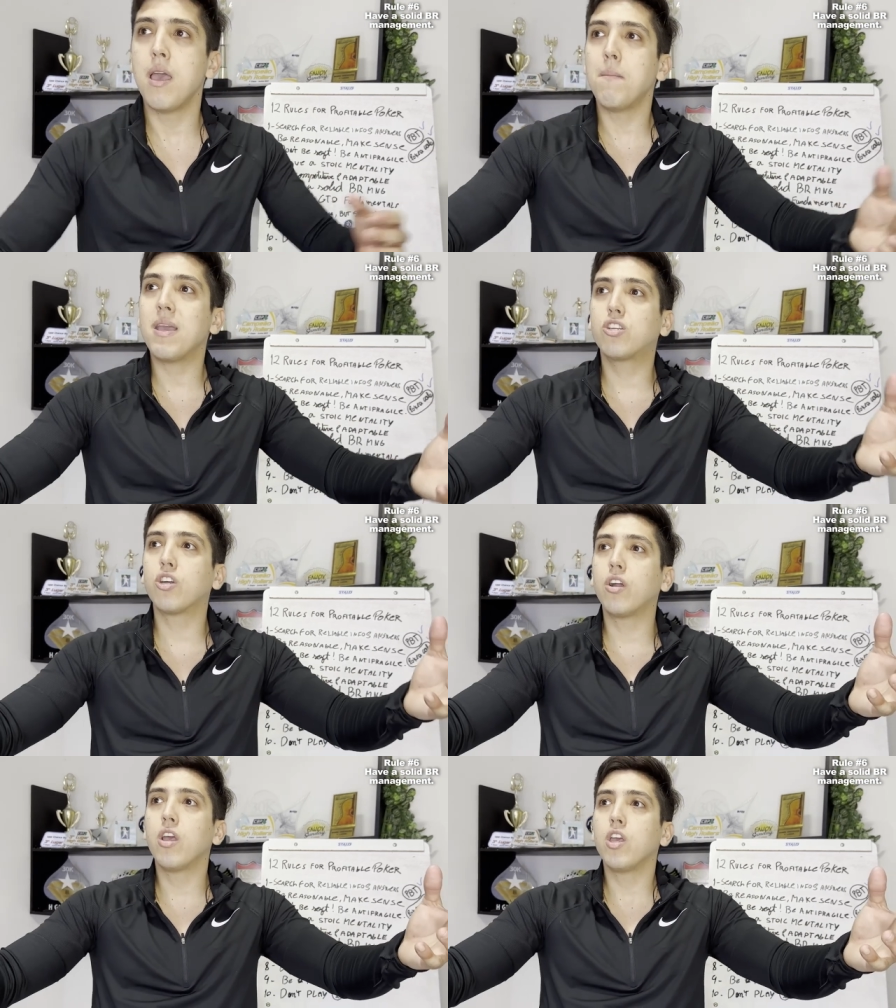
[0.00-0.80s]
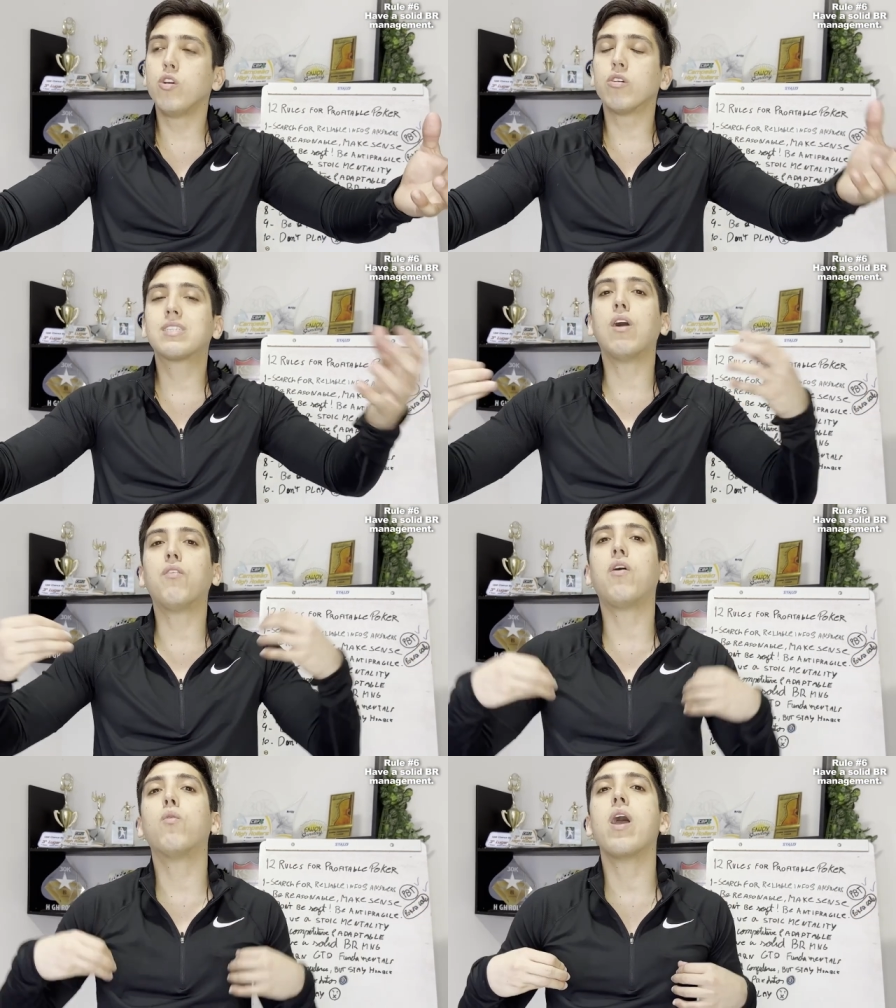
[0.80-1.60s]
Make sure you're
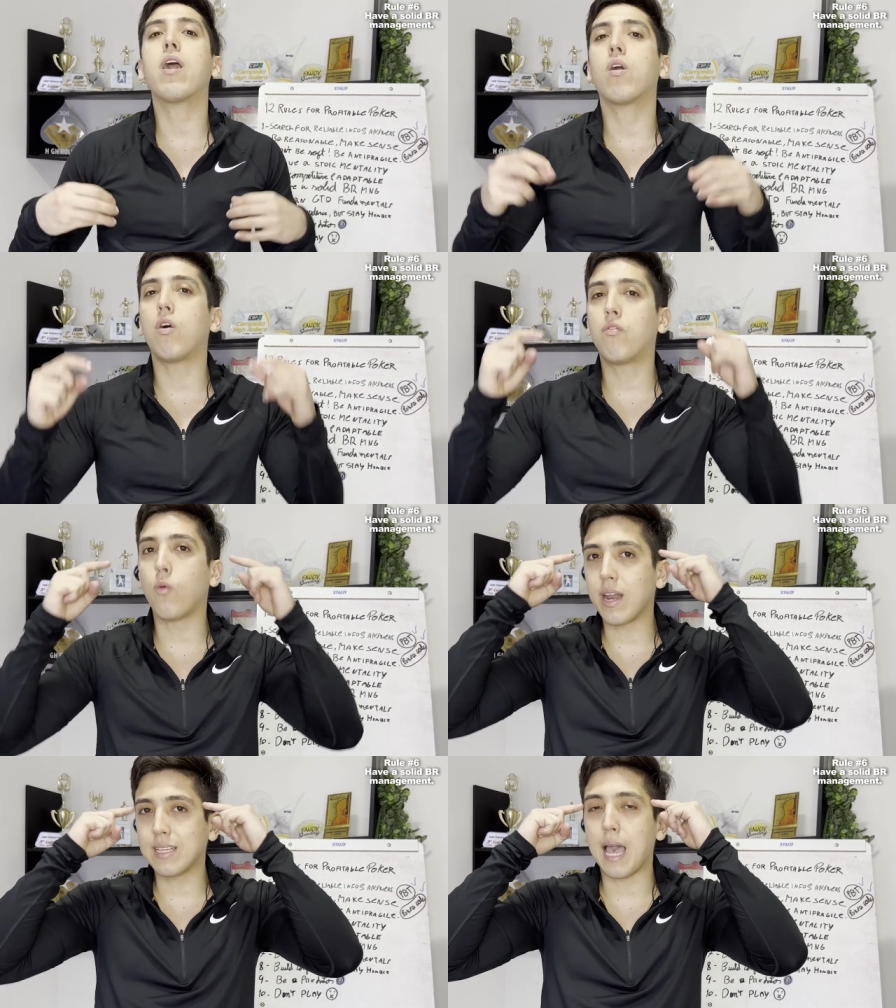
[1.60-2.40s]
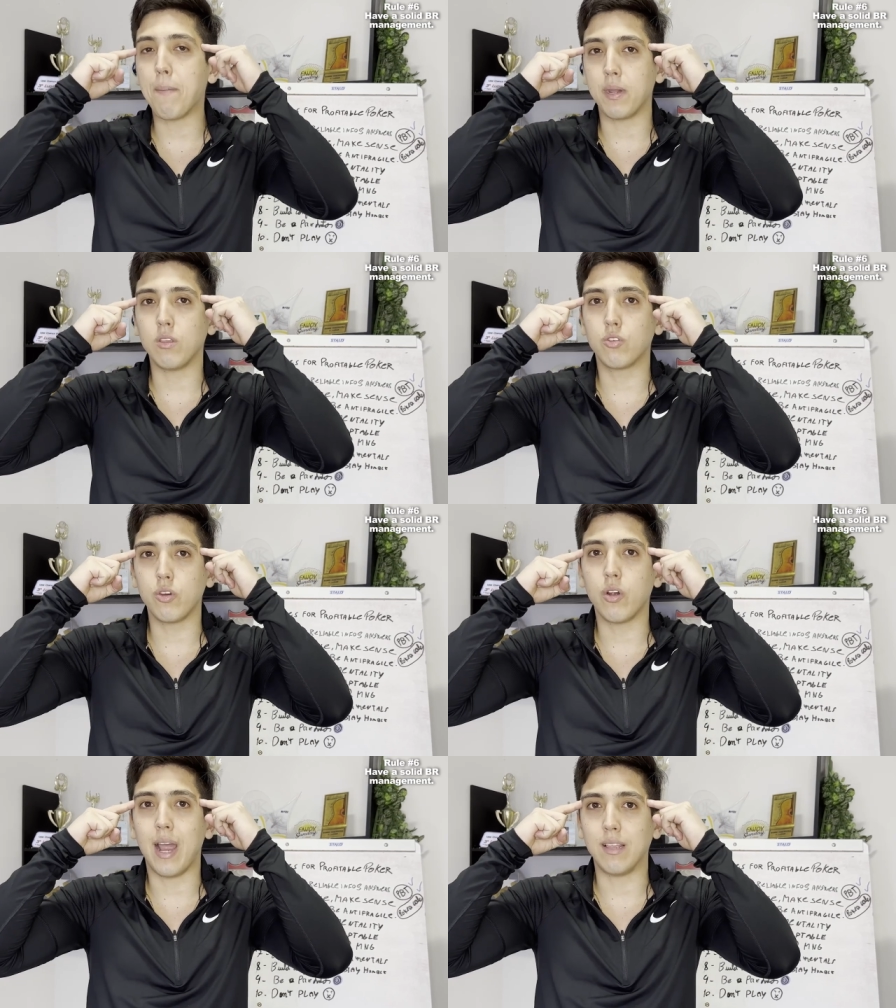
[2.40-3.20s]
self-aware of what is happening to
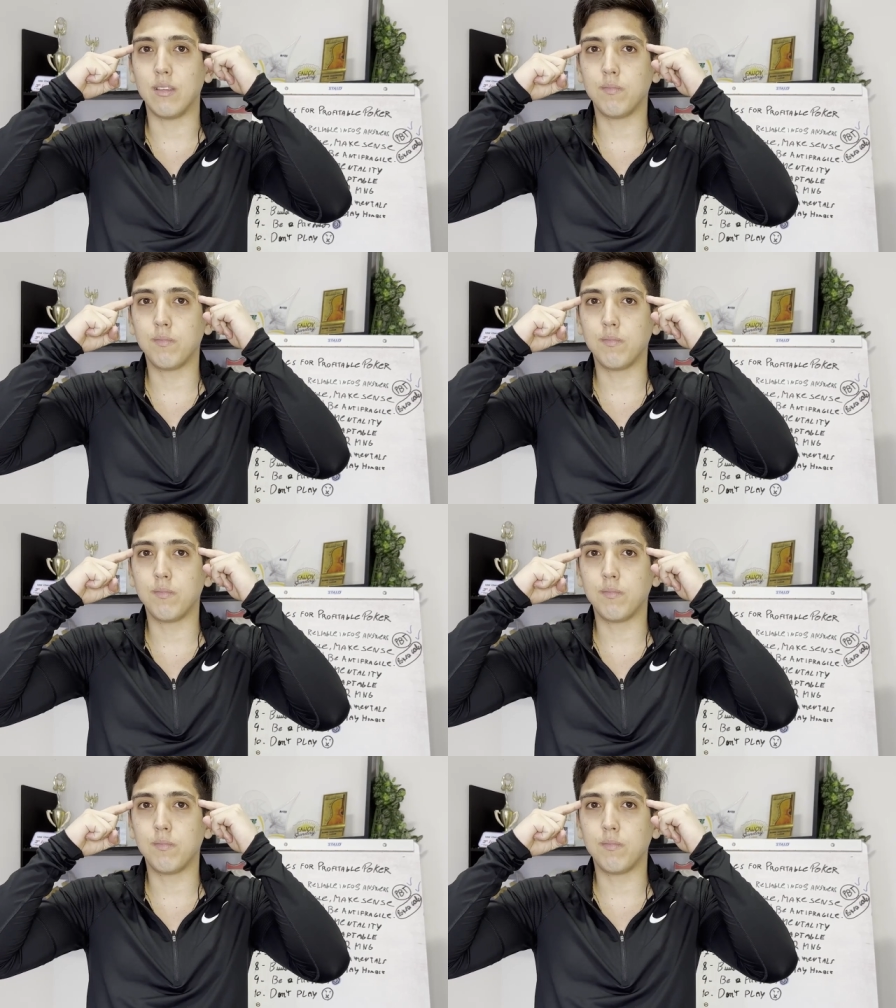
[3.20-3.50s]
your head.